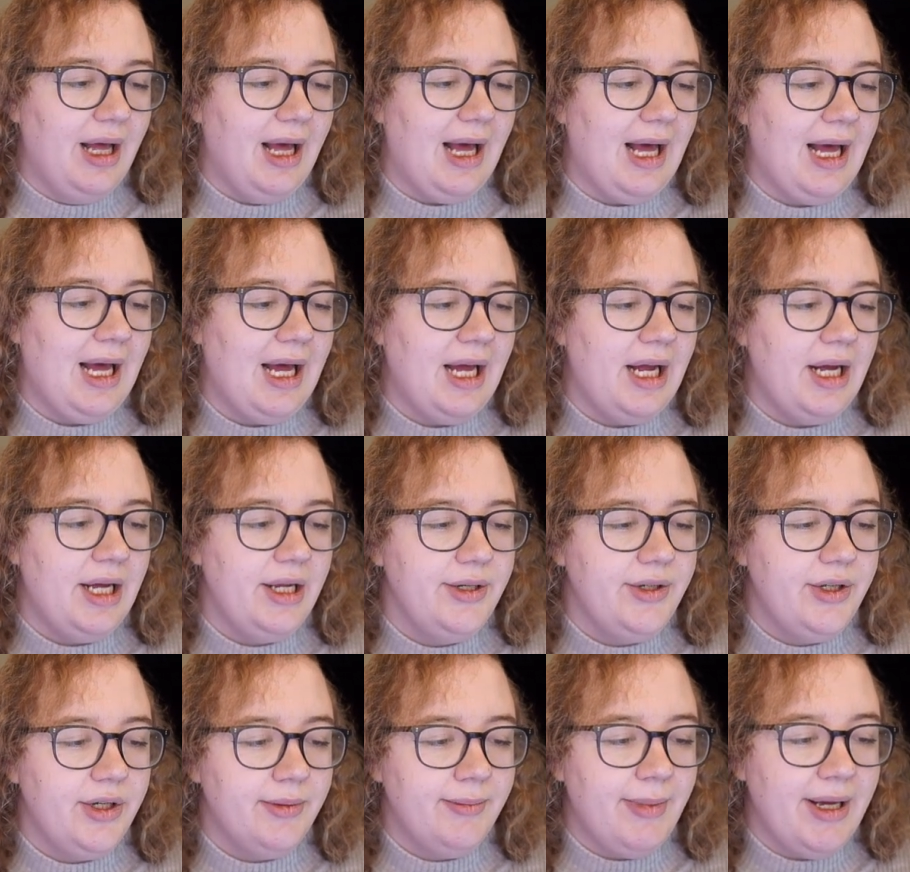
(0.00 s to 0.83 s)

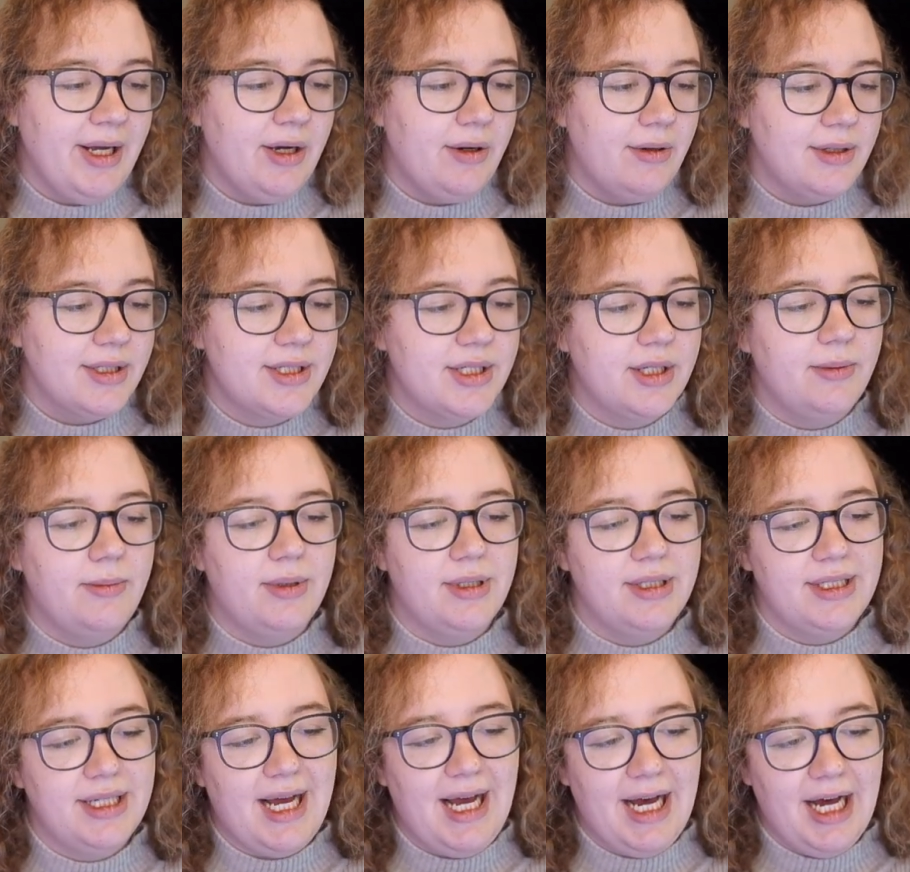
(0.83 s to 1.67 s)
And you may also
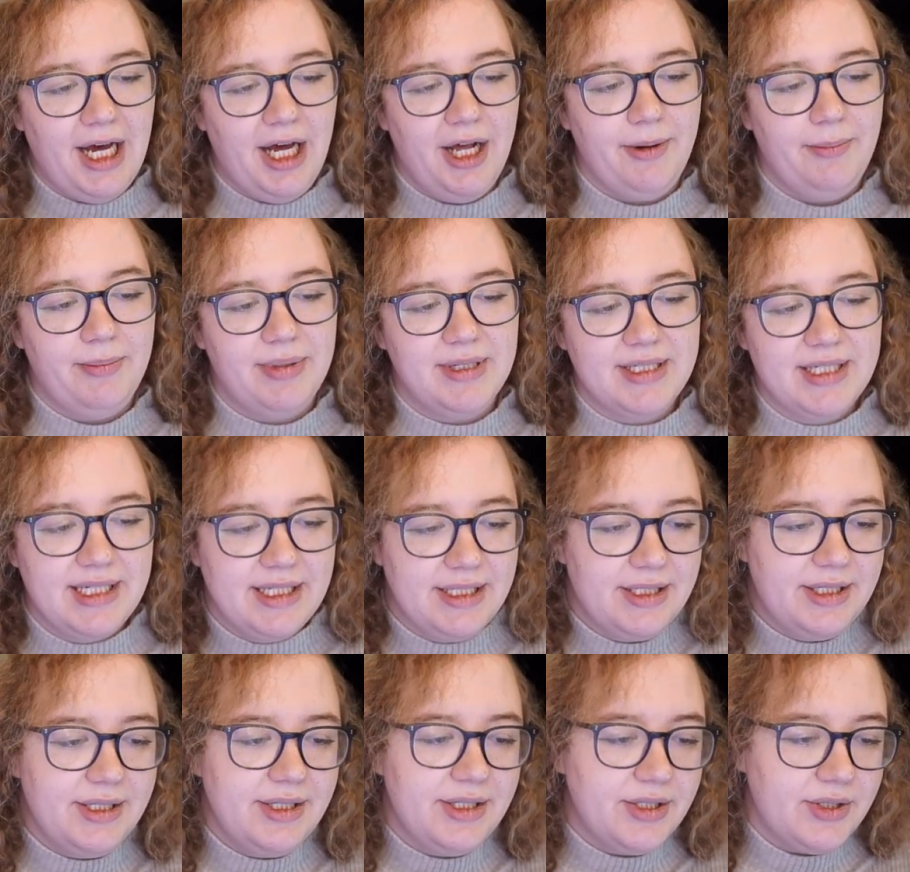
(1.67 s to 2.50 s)
want to add
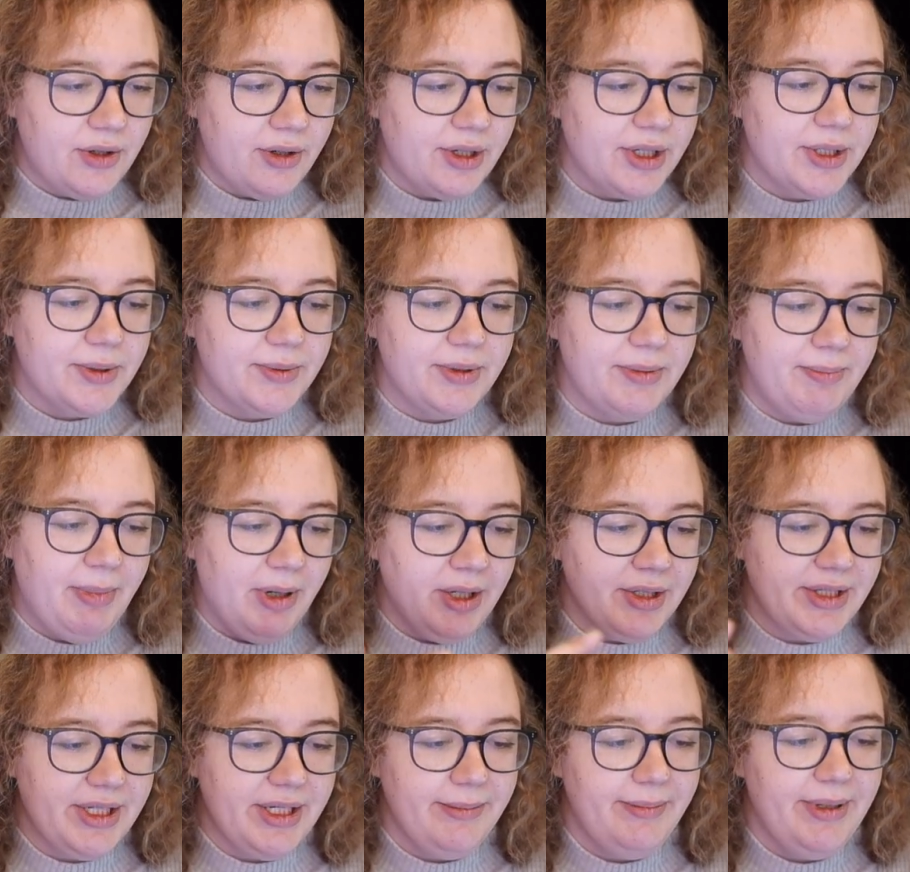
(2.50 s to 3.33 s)
persistent storage with
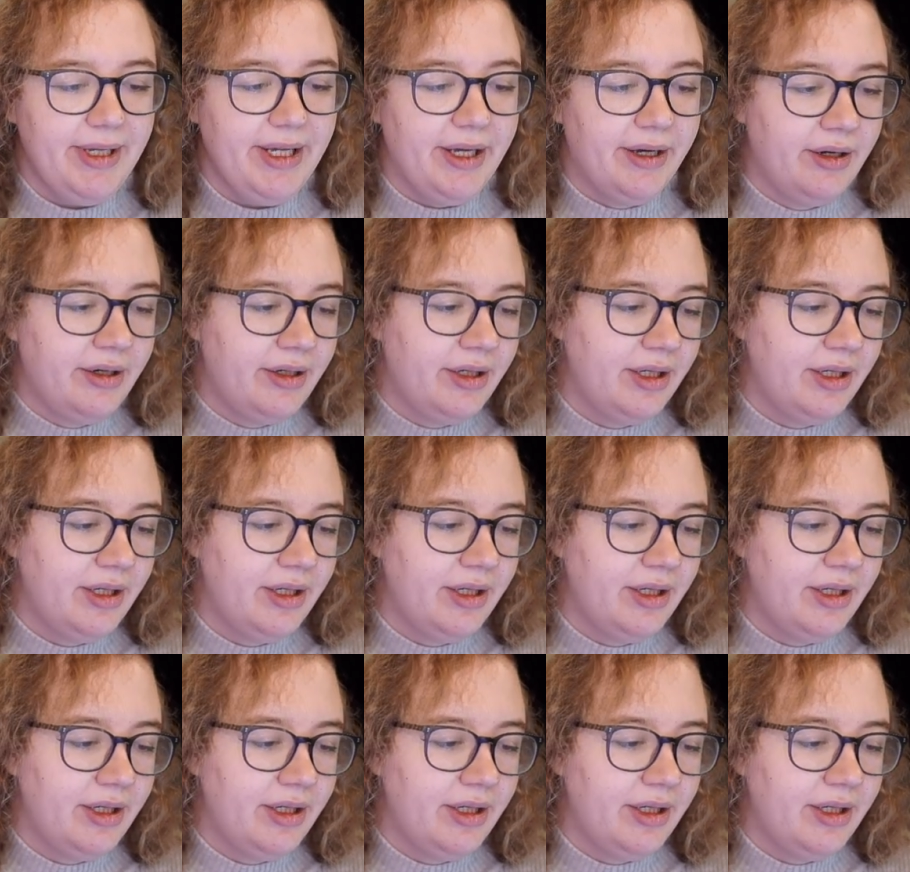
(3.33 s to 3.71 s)
BoltDB,